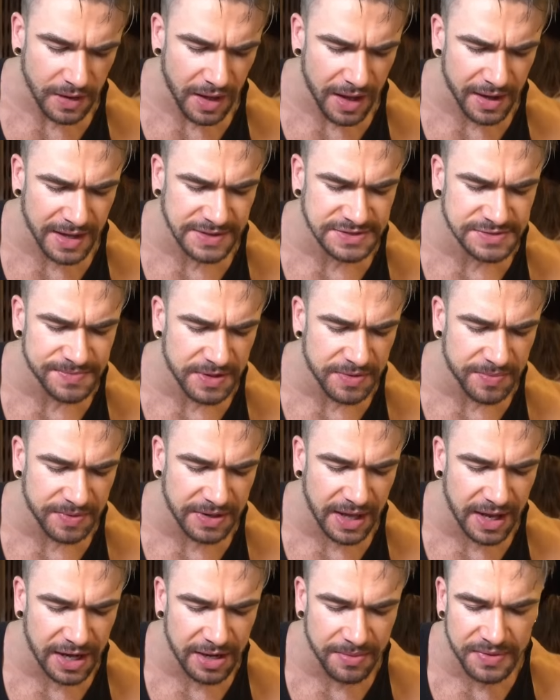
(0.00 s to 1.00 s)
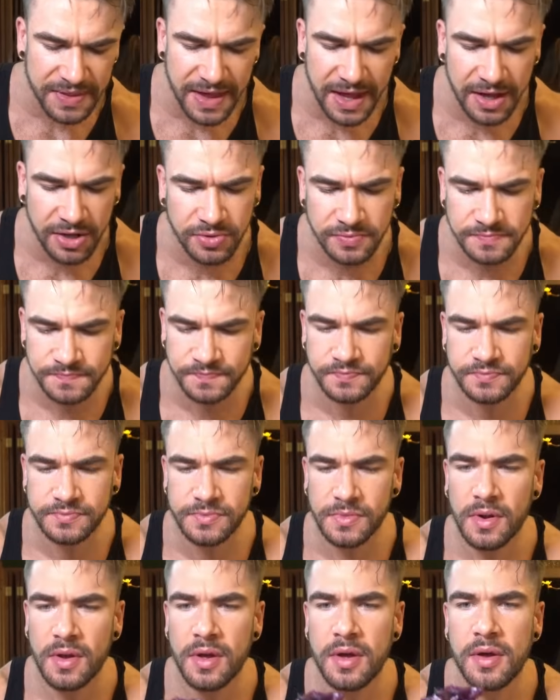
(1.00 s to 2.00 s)
I got some at the beginning with that
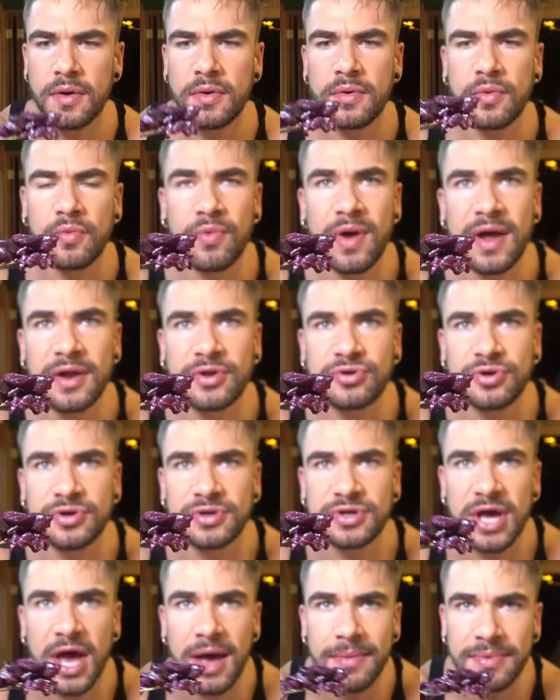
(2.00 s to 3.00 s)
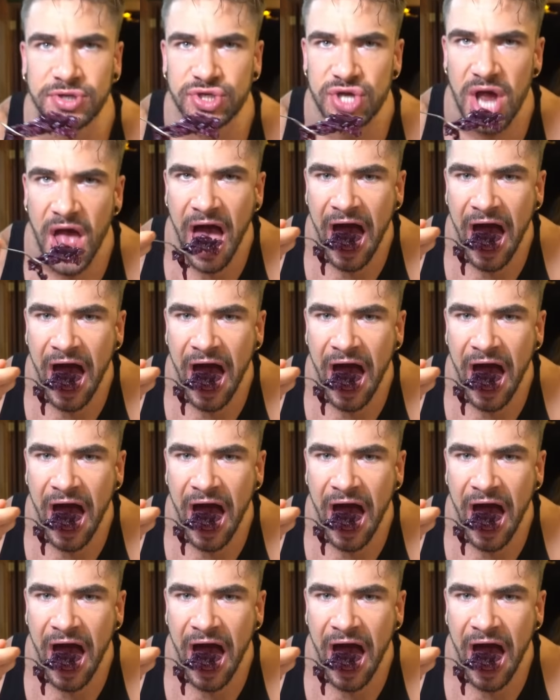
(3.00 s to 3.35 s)
red cooked cabbage.